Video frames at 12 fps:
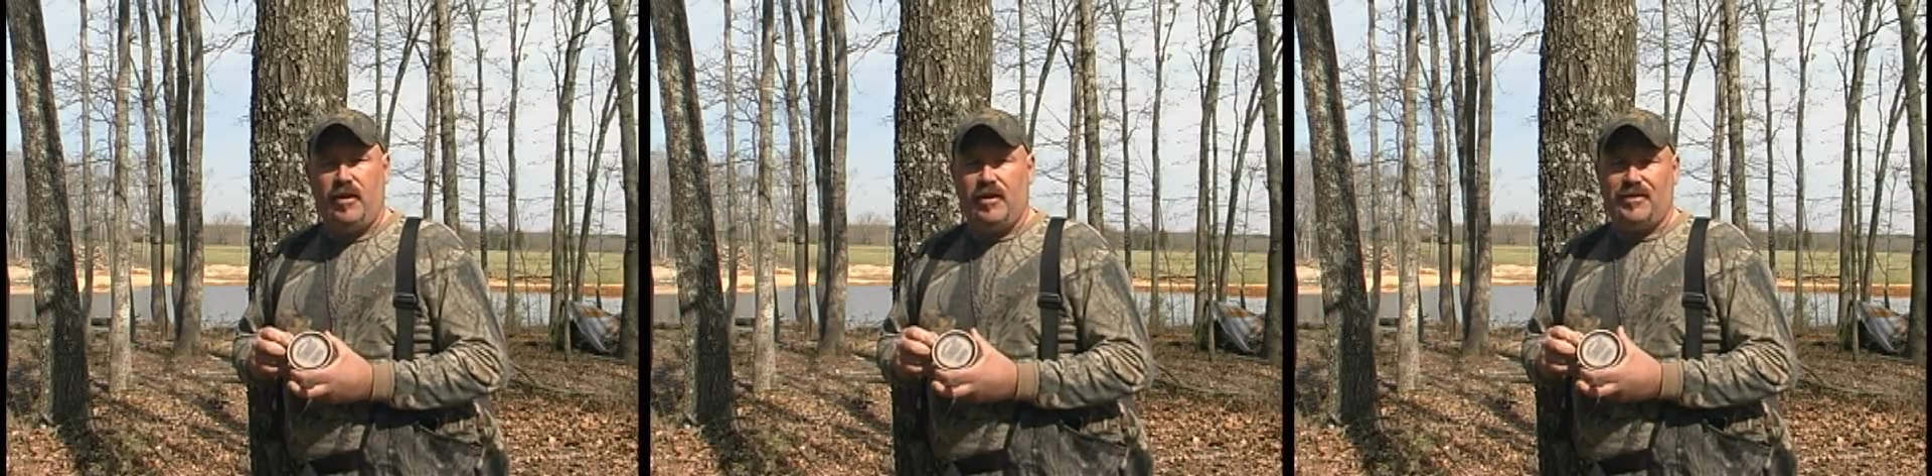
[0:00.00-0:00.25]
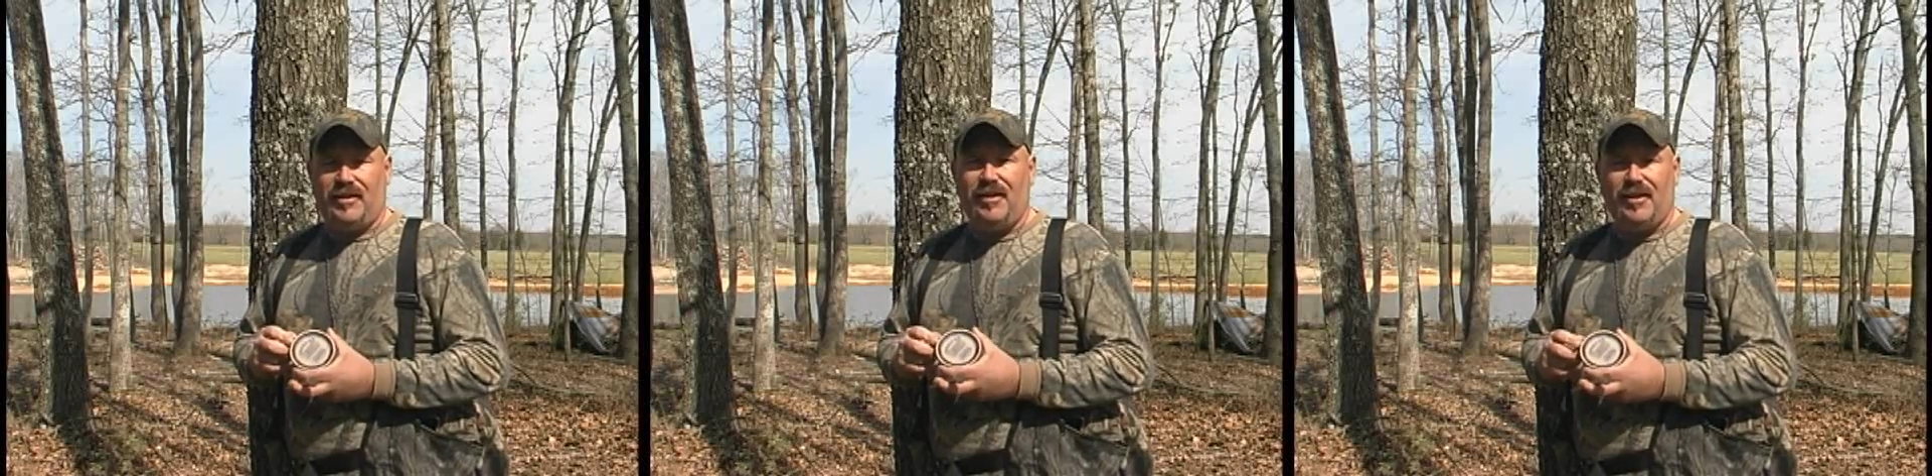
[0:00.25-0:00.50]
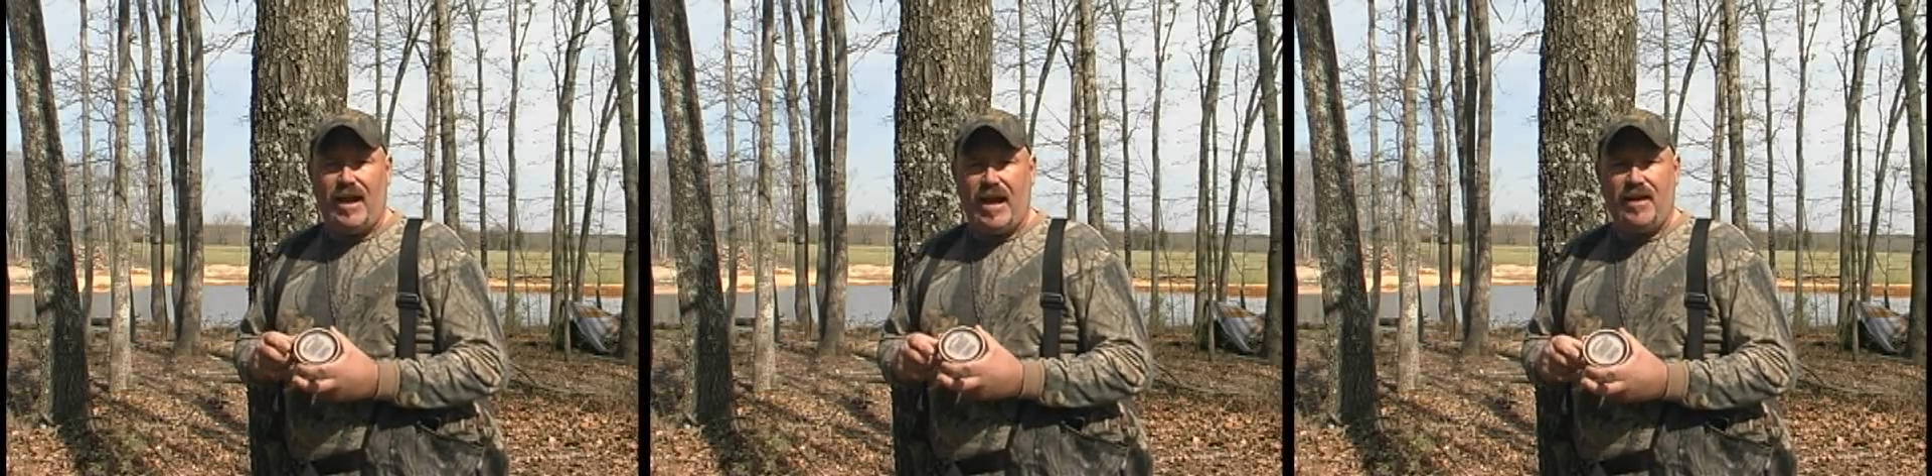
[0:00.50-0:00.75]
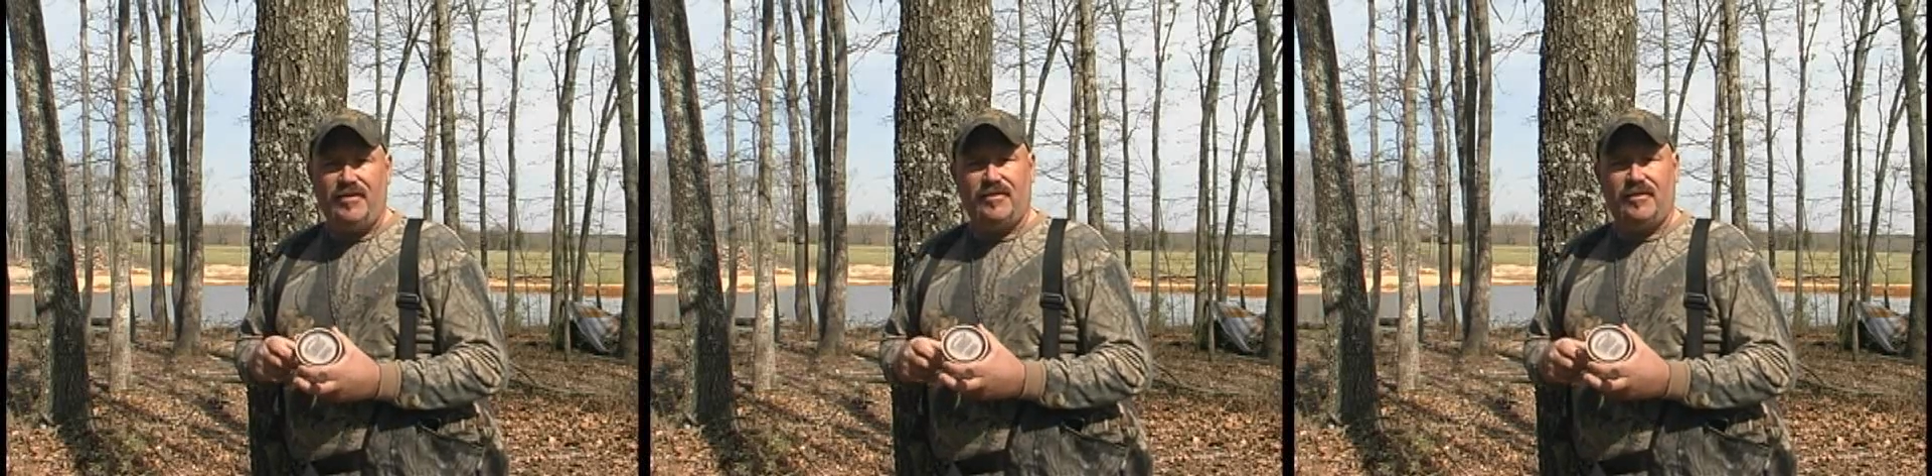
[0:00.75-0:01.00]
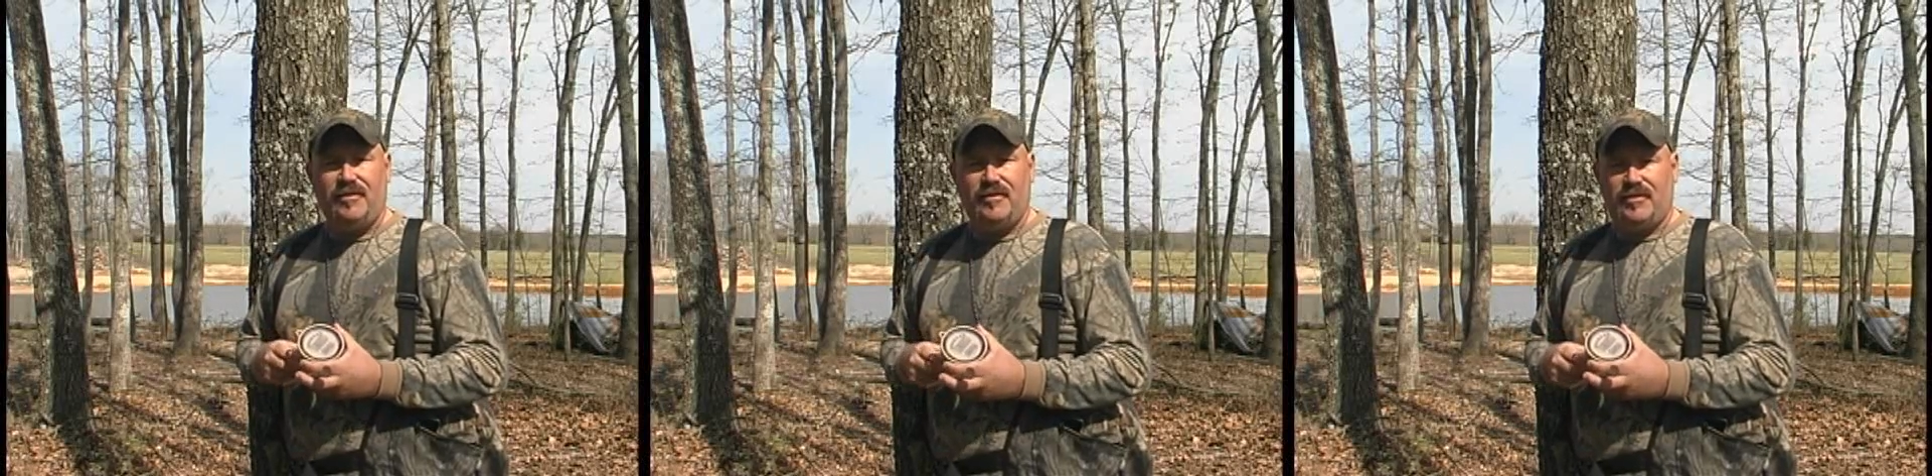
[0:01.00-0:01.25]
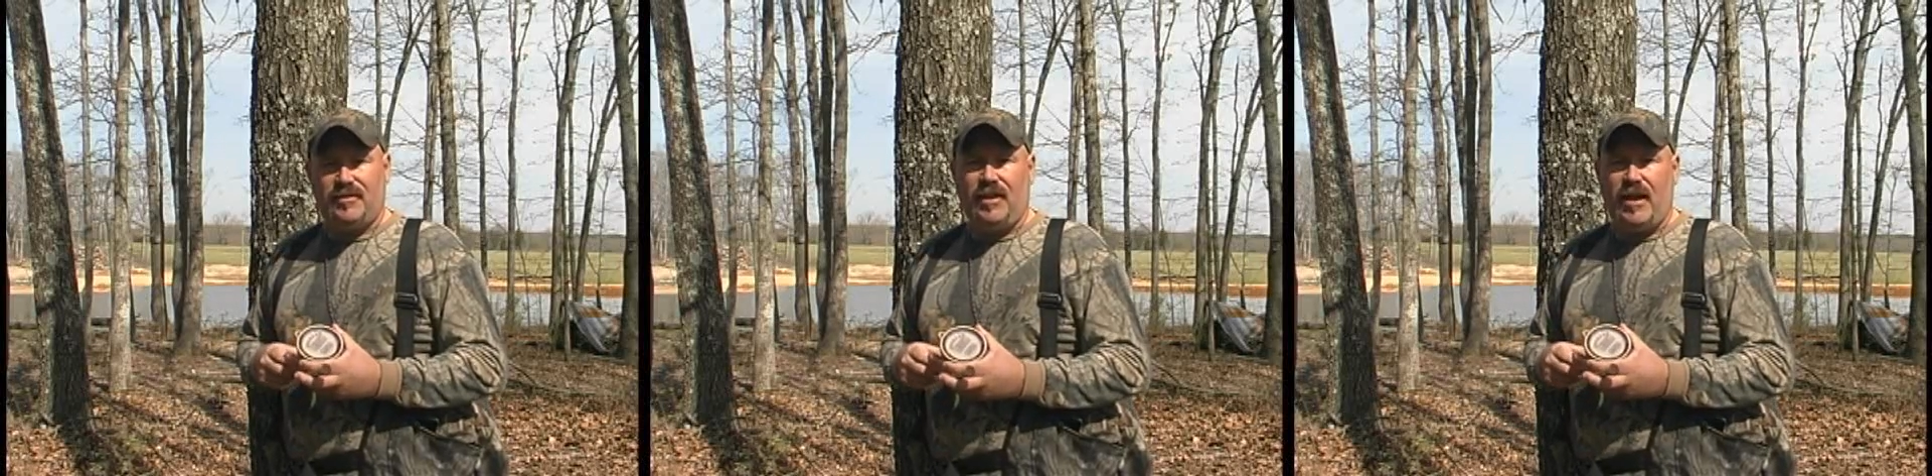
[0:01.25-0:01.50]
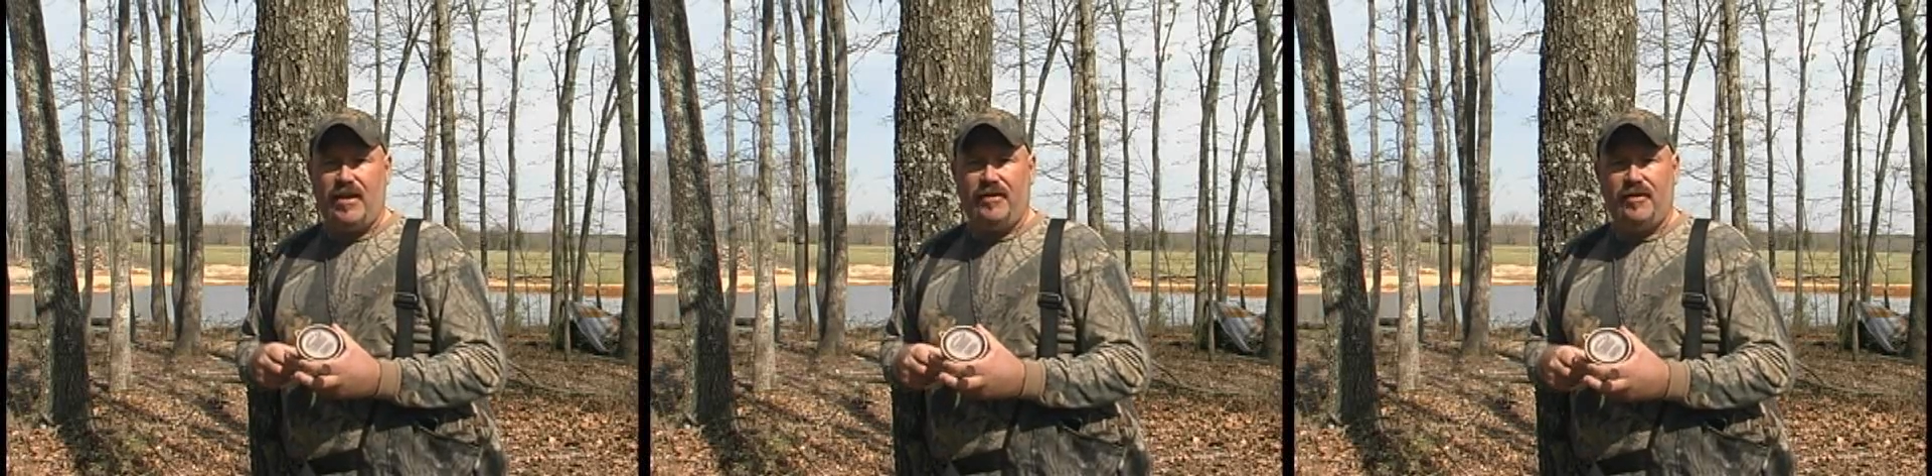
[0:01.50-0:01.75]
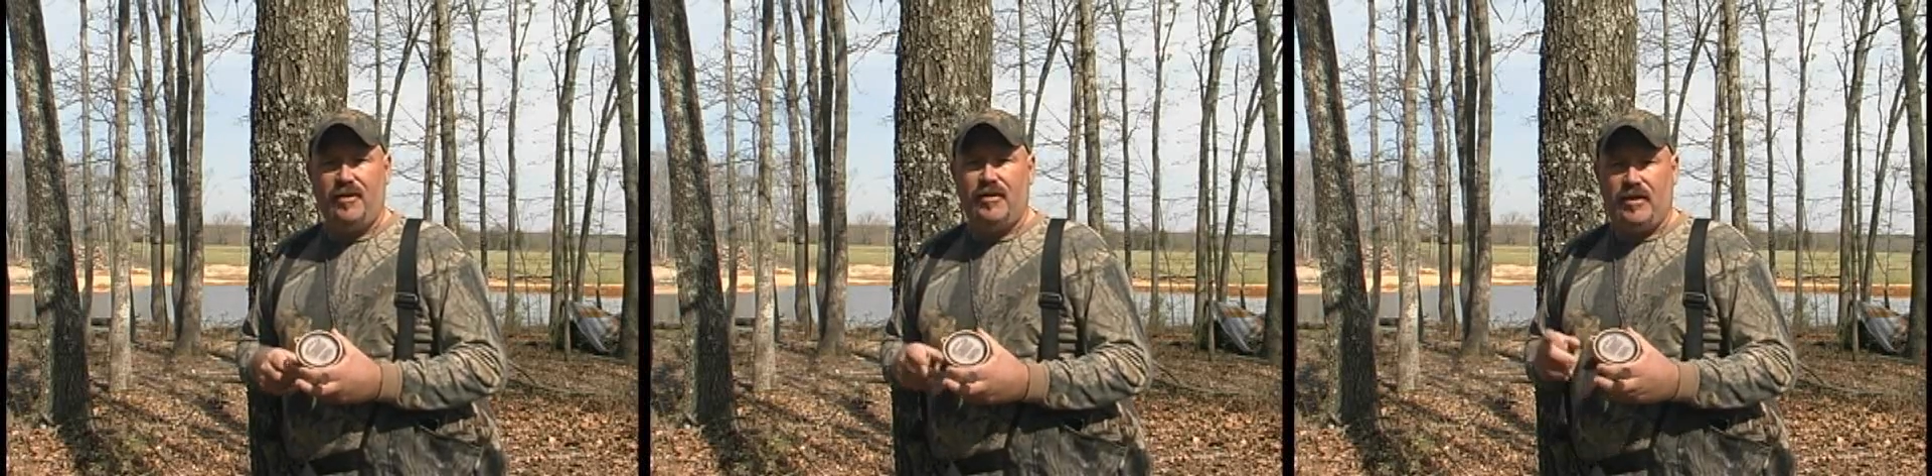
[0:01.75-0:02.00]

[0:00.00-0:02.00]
is a glass slate.